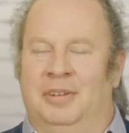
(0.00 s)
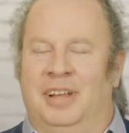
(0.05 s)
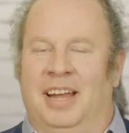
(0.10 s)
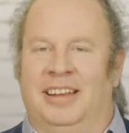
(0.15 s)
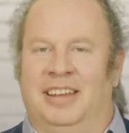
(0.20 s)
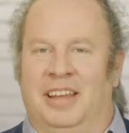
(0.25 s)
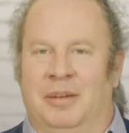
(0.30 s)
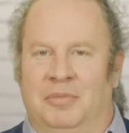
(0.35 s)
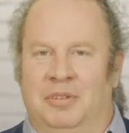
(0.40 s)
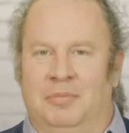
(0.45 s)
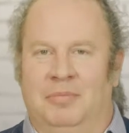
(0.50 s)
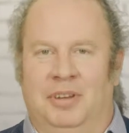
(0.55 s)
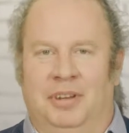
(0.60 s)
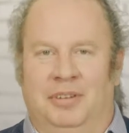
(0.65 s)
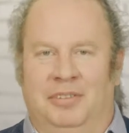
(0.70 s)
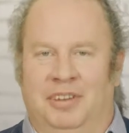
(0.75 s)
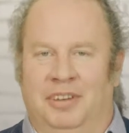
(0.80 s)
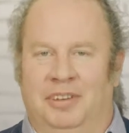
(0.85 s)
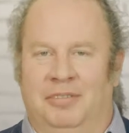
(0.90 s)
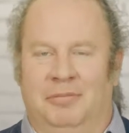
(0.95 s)
called ADM
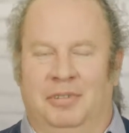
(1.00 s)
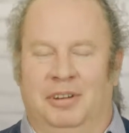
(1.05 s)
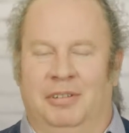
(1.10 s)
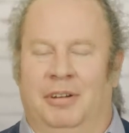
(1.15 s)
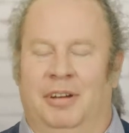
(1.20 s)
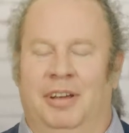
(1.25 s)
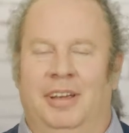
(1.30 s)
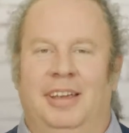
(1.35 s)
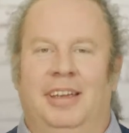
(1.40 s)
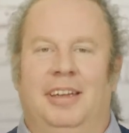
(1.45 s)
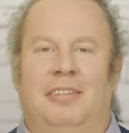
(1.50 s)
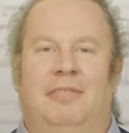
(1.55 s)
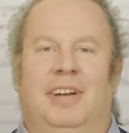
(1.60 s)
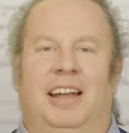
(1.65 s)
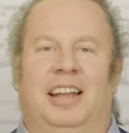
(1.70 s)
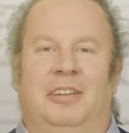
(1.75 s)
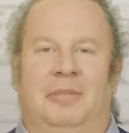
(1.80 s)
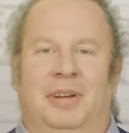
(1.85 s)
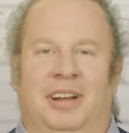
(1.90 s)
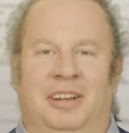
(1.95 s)
Computing. We're a
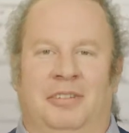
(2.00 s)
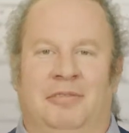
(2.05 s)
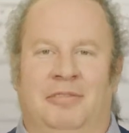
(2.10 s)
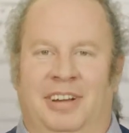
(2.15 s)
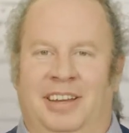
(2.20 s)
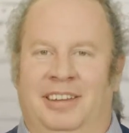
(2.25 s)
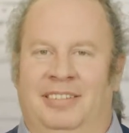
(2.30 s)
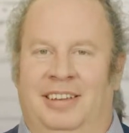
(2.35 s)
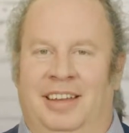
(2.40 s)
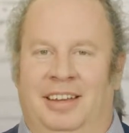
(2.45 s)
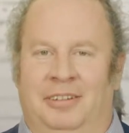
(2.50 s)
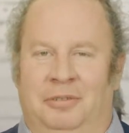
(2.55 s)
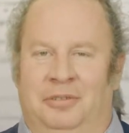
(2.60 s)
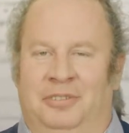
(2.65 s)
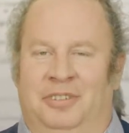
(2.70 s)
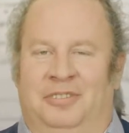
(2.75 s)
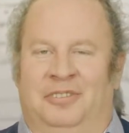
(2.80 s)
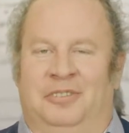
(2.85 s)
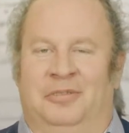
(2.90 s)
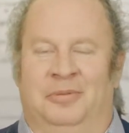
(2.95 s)
value-added reseller or
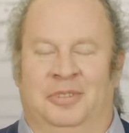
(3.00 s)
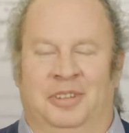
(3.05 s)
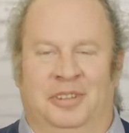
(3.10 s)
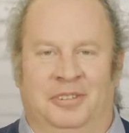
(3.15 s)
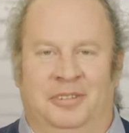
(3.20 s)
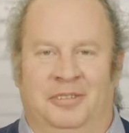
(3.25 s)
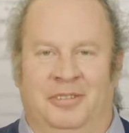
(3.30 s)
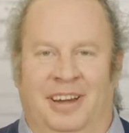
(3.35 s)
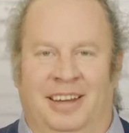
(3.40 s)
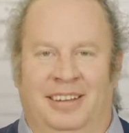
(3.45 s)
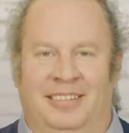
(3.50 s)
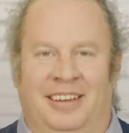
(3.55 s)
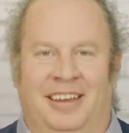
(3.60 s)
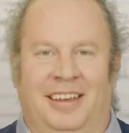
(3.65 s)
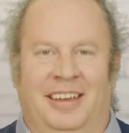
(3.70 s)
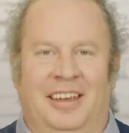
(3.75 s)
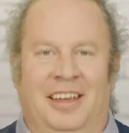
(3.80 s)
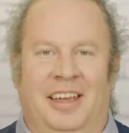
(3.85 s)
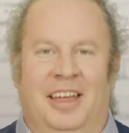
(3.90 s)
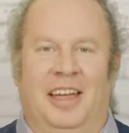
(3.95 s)
systems
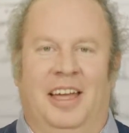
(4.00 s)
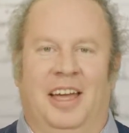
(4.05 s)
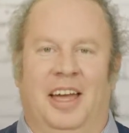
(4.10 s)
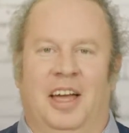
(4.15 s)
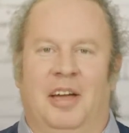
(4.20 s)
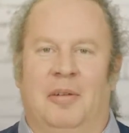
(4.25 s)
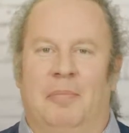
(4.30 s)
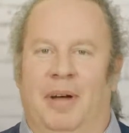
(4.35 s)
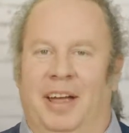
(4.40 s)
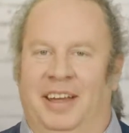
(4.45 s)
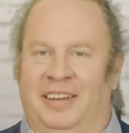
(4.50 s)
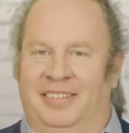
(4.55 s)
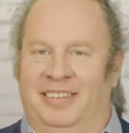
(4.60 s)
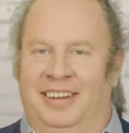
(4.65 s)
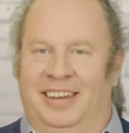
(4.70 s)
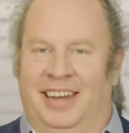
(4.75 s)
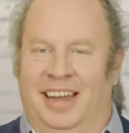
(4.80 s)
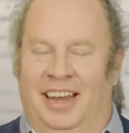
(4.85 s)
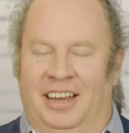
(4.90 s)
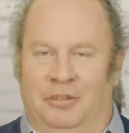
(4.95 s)
integrator
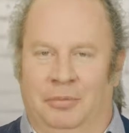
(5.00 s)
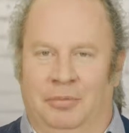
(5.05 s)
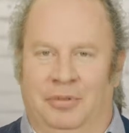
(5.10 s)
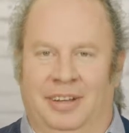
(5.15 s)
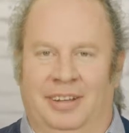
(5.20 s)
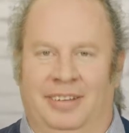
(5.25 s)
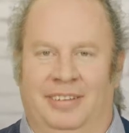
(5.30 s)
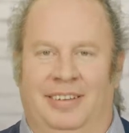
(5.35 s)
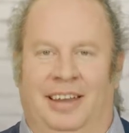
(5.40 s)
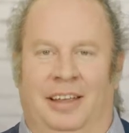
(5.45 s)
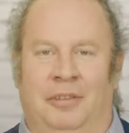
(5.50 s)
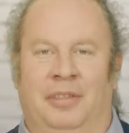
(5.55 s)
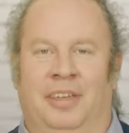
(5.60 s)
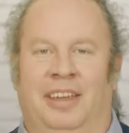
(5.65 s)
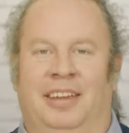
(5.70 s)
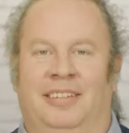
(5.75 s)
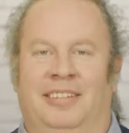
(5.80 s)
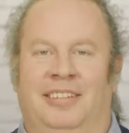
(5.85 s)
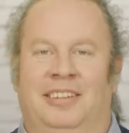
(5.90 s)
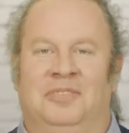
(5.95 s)
based in Canterbury, South
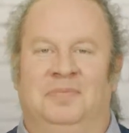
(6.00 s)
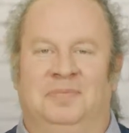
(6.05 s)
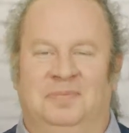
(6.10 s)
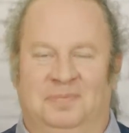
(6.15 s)
East.